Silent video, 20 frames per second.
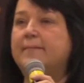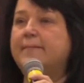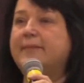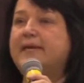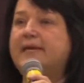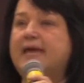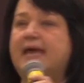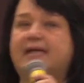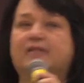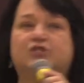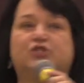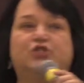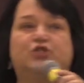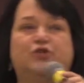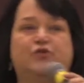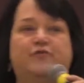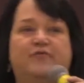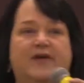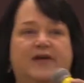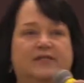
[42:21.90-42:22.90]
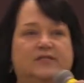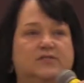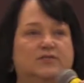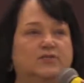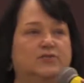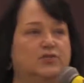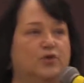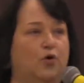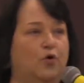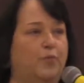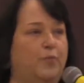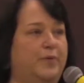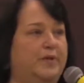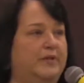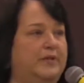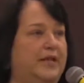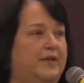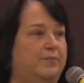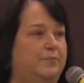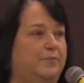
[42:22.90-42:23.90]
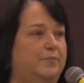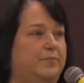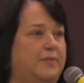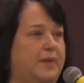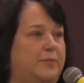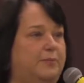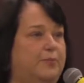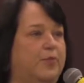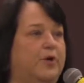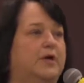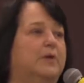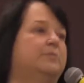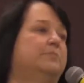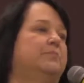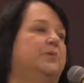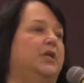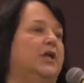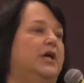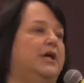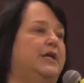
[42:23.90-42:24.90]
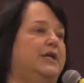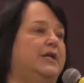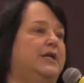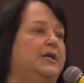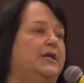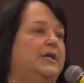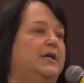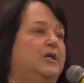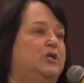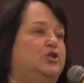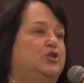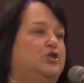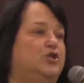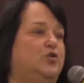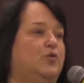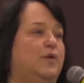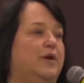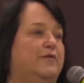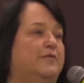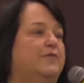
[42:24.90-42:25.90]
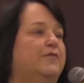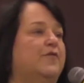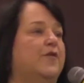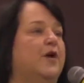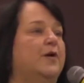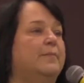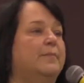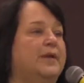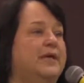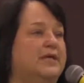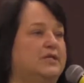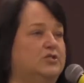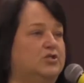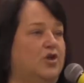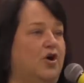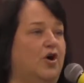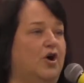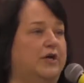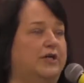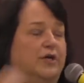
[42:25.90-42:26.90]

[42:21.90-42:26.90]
He has 2 vessels open that bring blood to and from his heart.